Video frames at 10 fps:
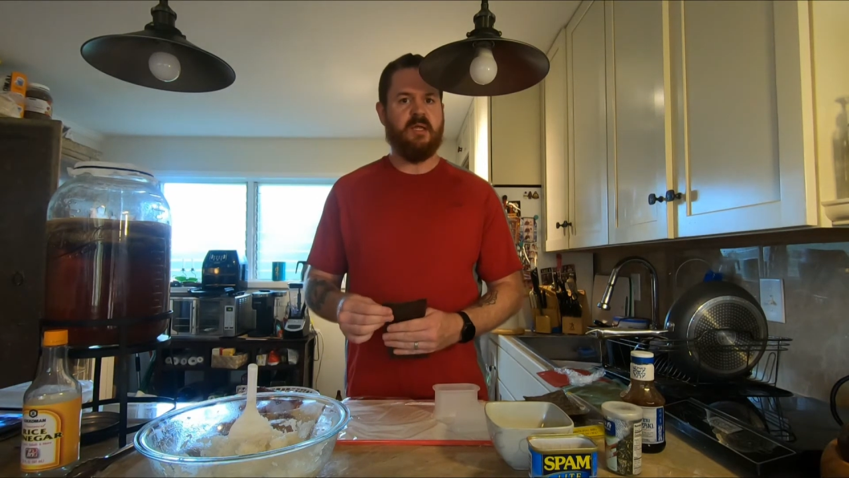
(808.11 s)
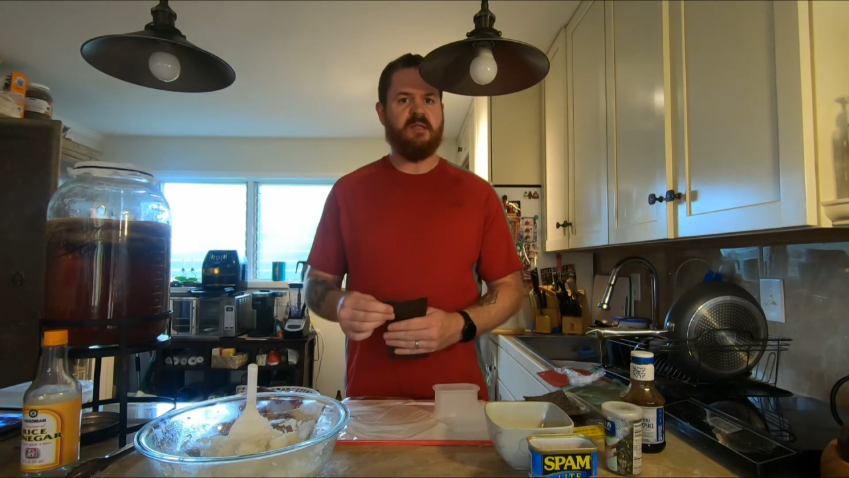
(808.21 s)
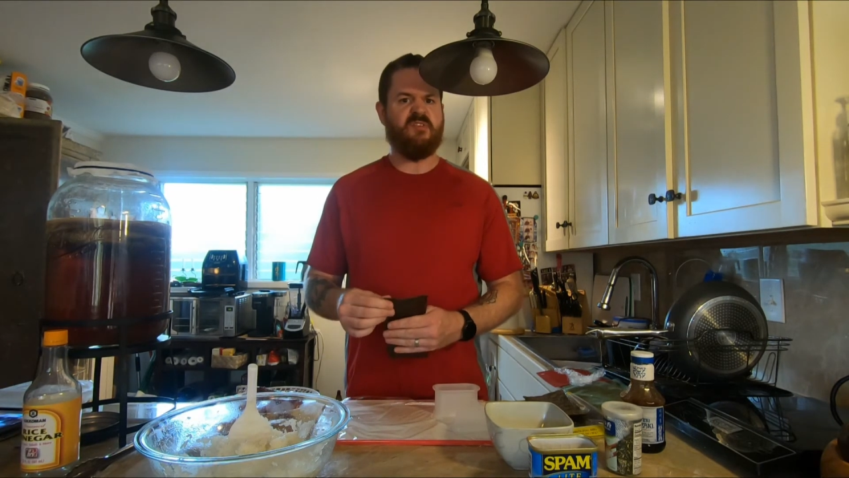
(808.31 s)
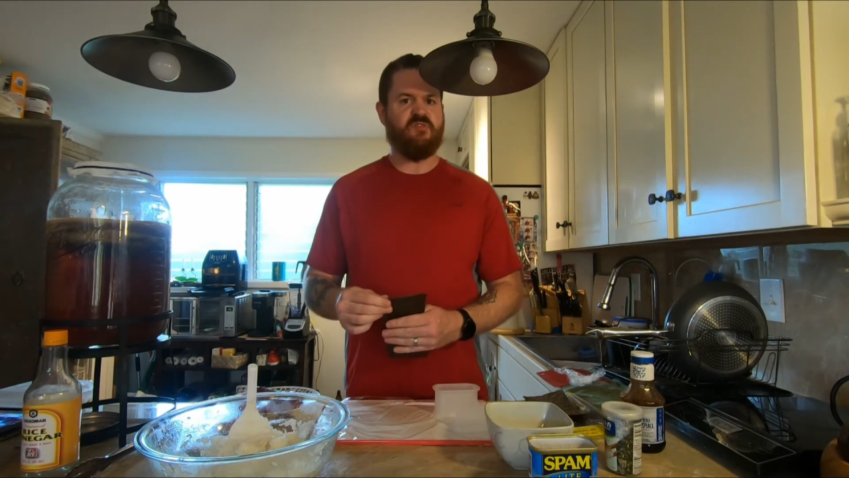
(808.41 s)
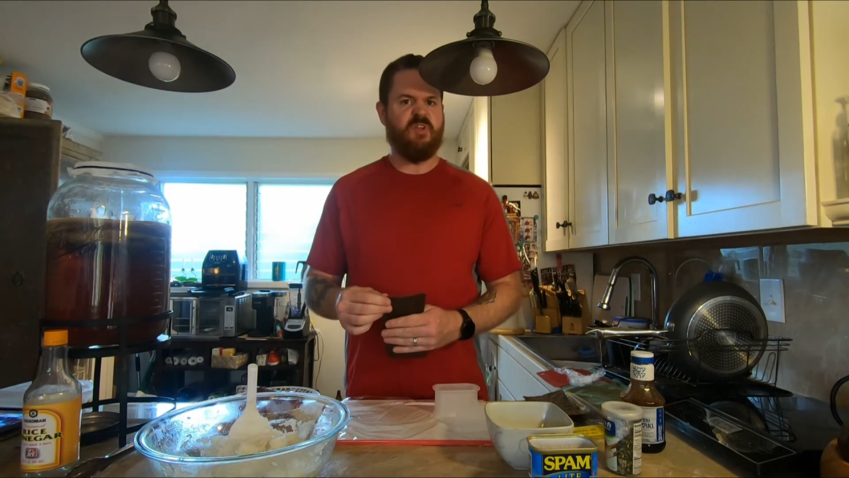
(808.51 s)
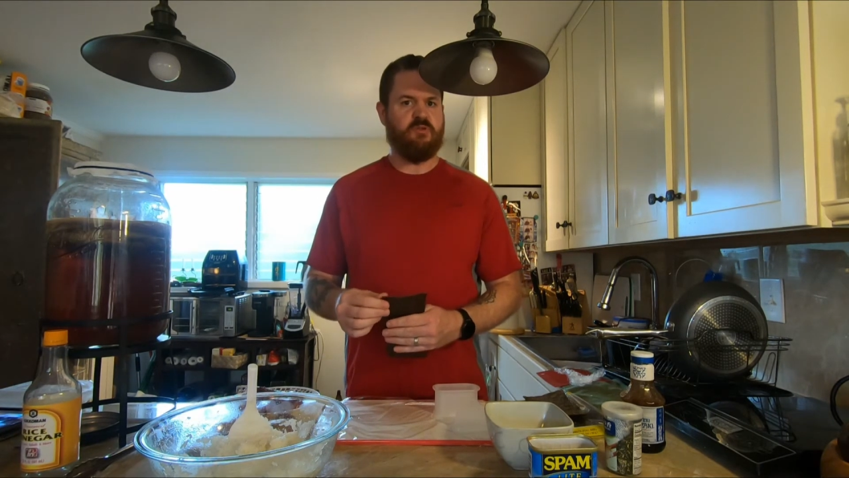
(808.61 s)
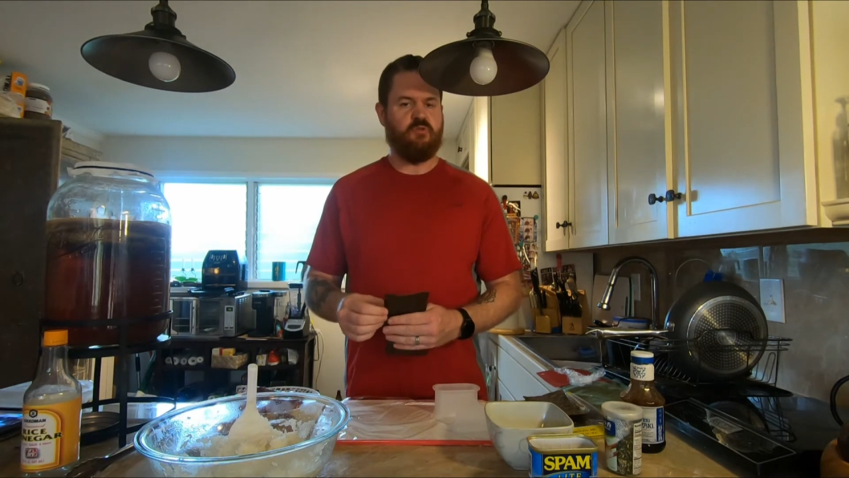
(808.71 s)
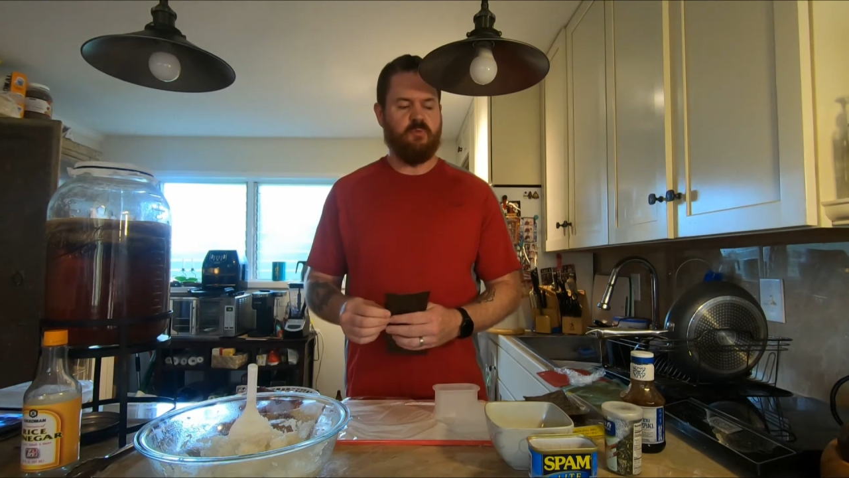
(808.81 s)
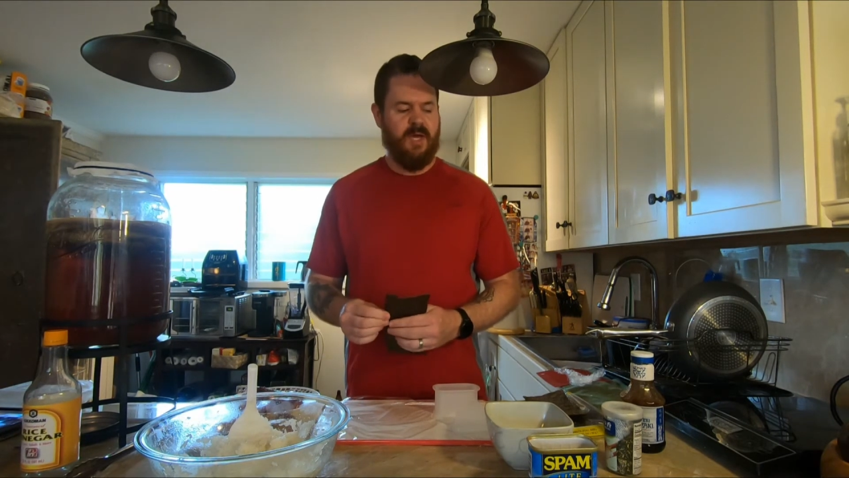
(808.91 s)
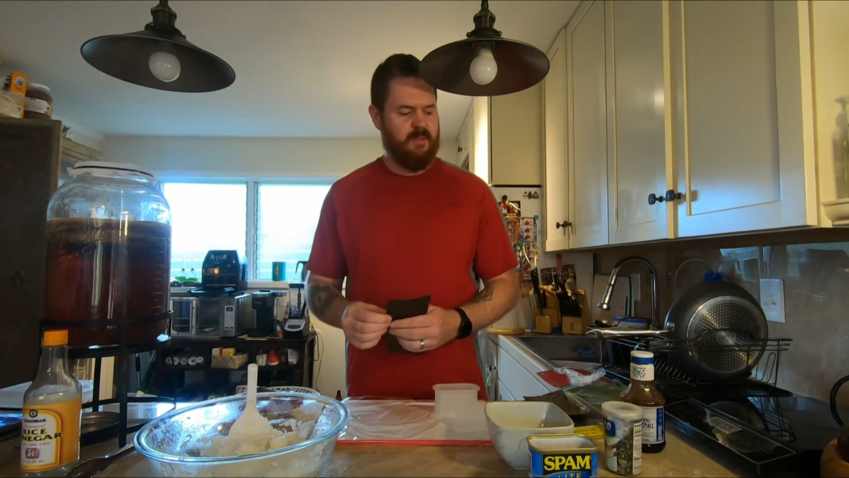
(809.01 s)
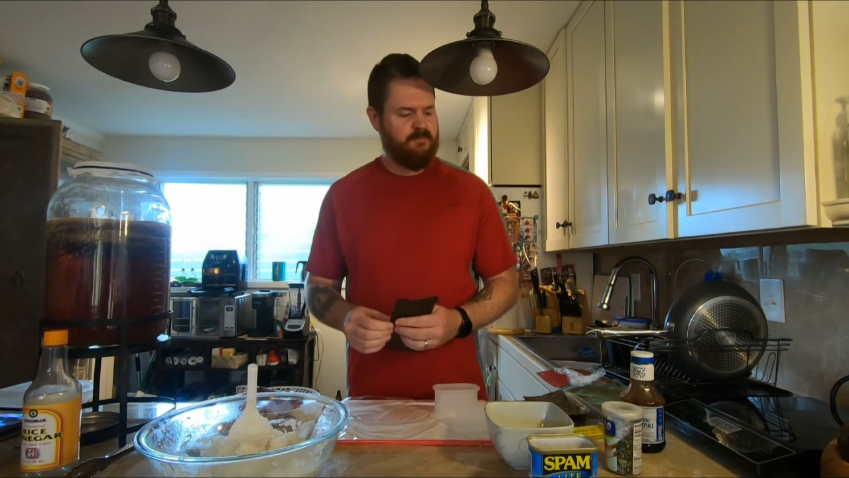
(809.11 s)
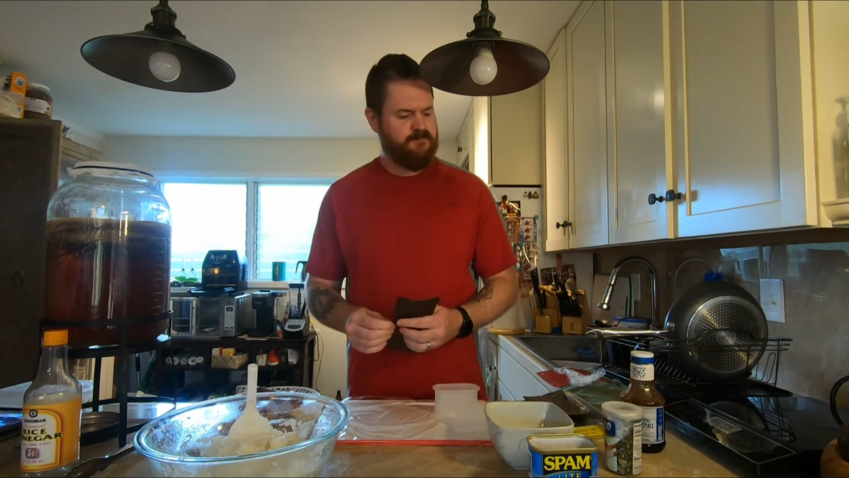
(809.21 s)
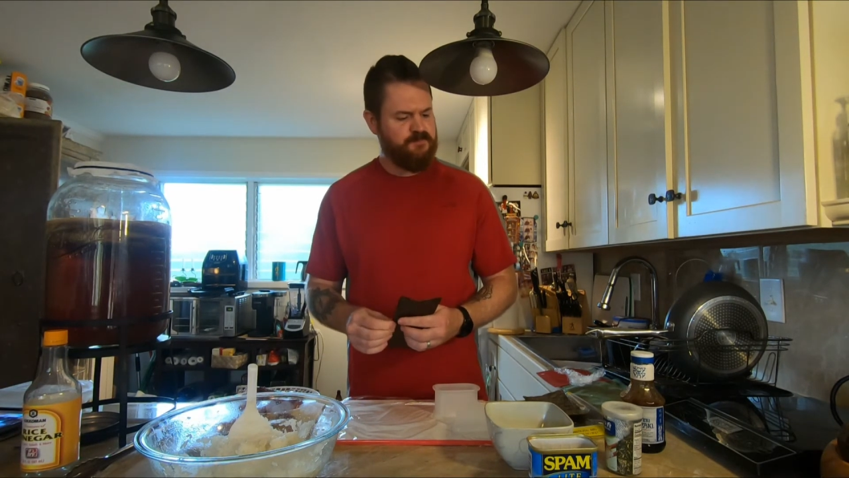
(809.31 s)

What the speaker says: it doesn't stick too bad.